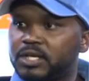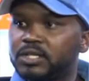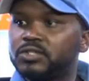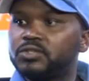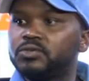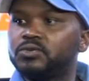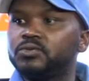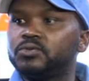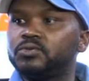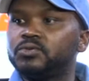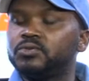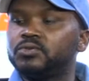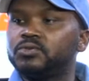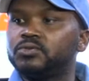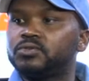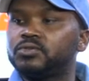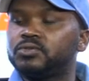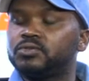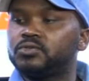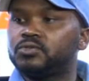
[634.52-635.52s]
to
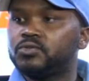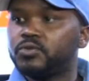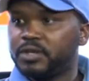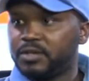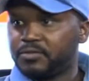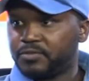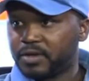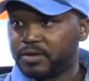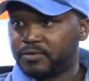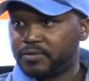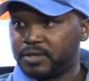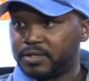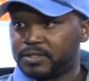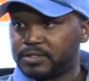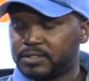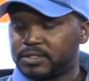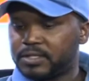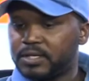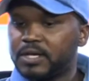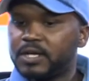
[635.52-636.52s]
25 years.
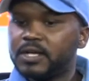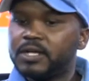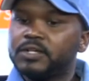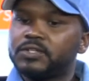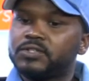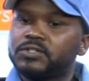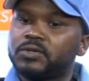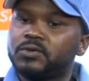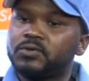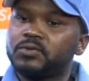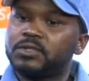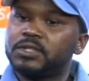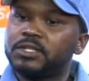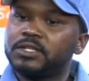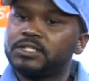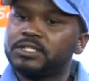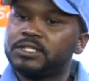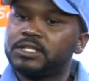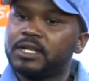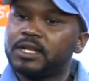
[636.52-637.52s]
So these
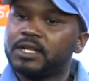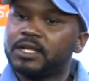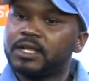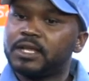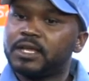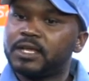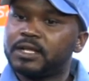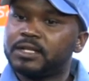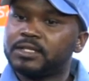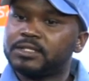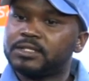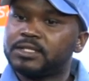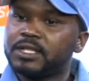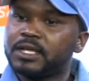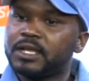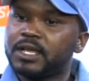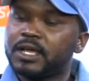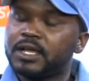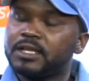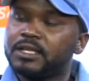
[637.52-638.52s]
girls, they are
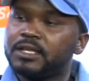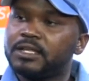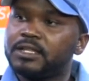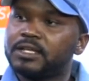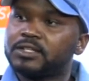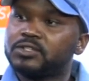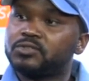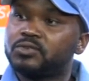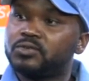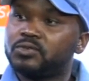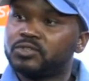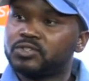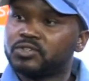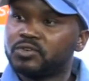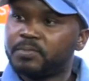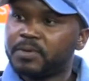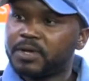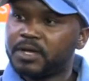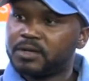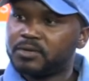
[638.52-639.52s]
either school
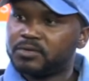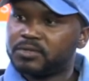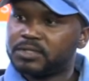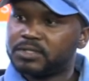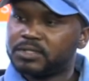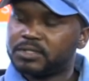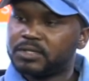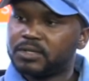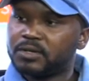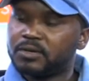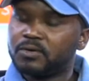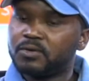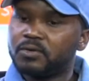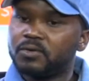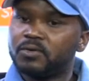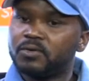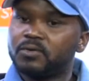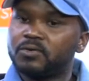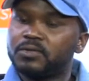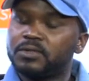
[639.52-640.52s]
dropouts or
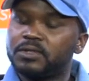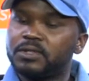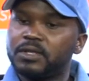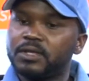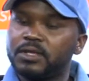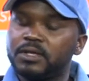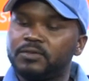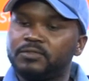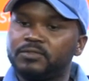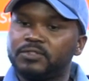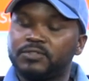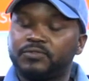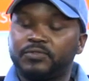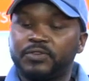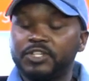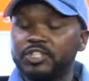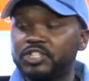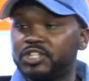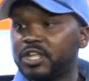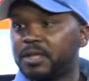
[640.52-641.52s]
they finish
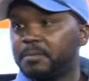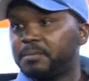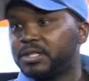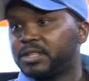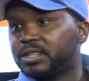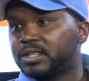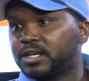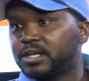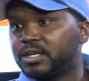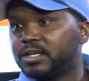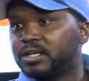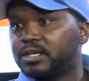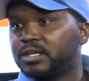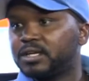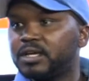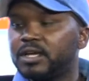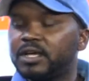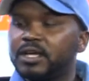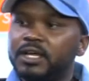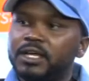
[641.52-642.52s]
their matric
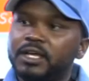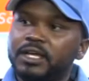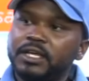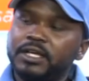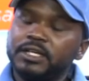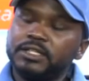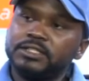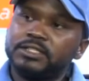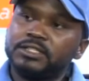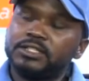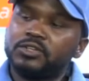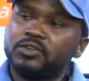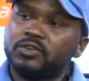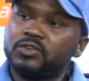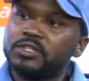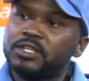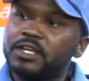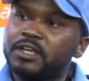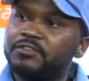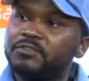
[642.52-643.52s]
and don't
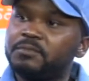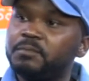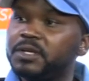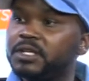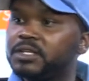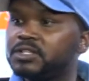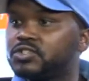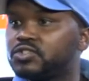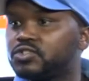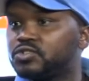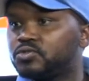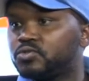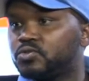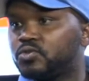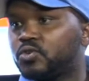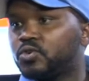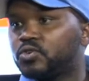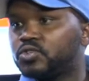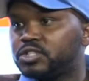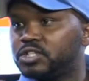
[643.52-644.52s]
have means to
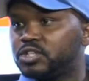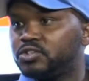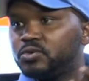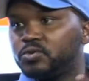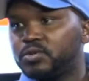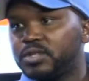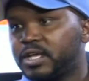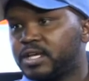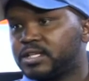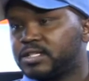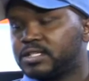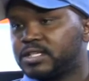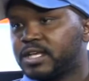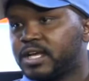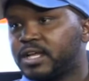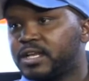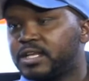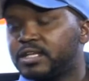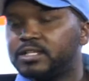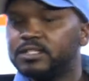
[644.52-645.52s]
continue their
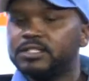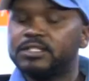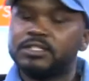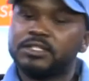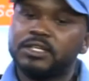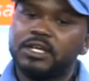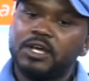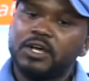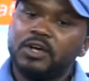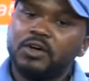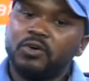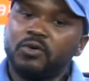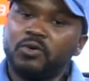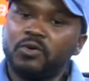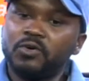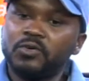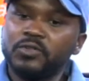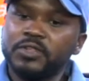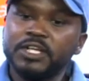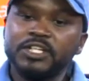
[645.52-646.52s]
studies, or
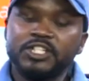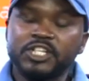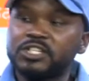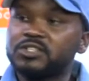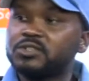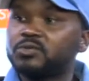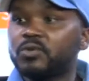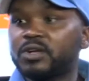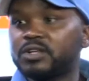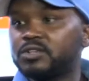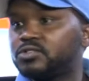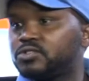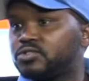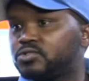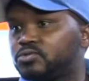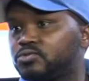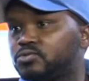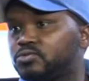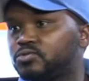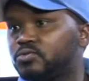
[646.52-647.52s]
they just want
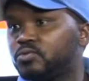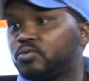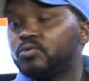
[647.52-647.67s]
to